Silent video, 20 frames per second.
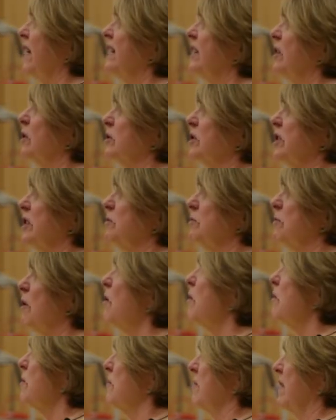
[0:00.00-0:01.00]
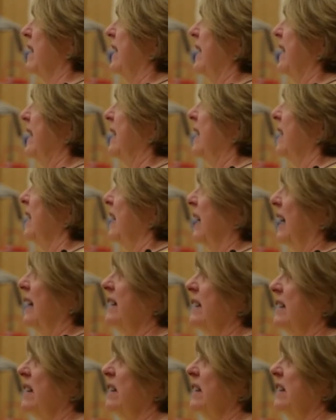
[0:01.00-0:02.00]
they got it wrong, really,
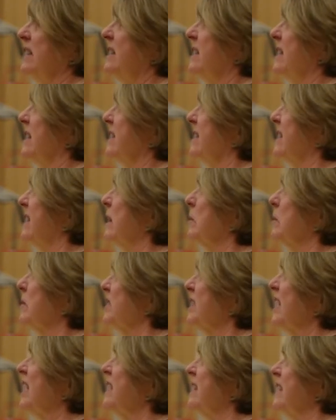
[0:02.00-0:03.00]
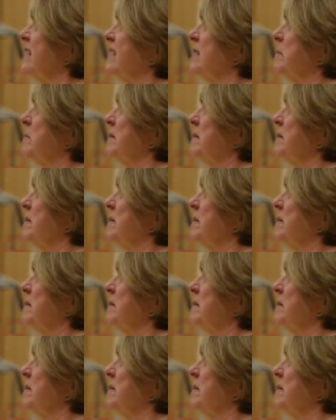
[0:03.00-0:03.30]
in the 90s, and they will say this